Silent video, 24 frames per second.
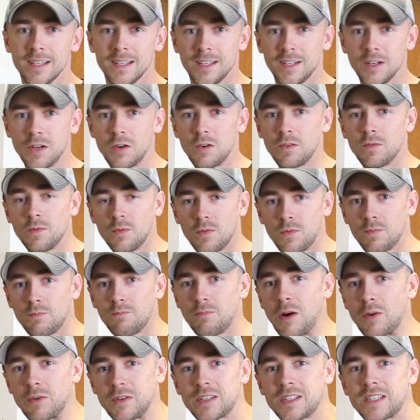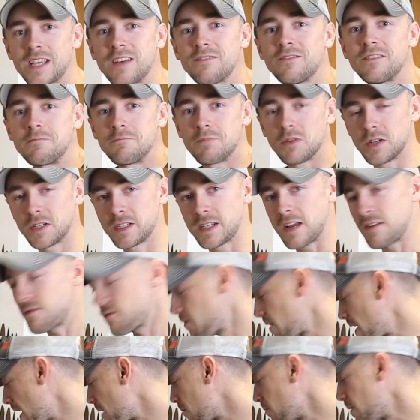about 7%
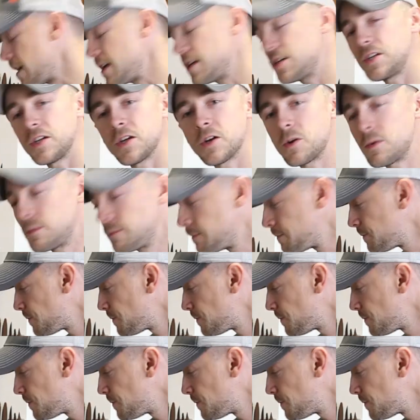fat ratio.